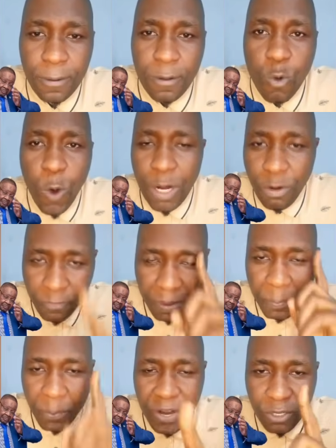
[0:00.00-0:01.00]
One of the
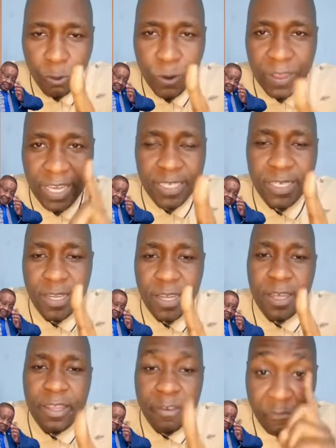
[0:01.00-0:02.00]
points was that
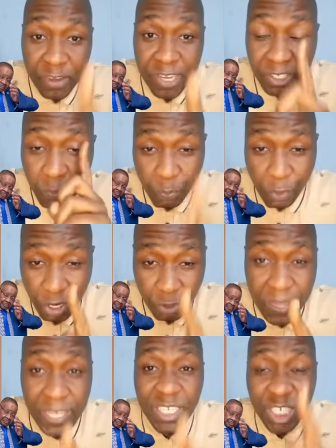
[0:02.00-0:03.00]
the first point
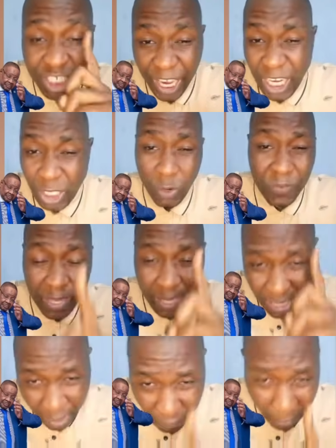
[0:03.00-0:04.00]
was the change of the
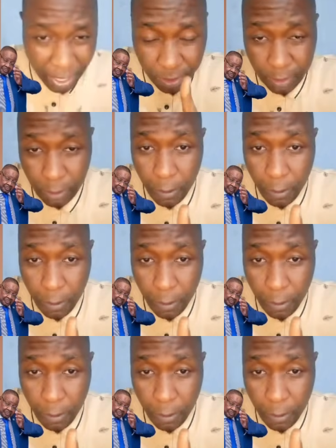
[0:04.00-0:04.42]
government.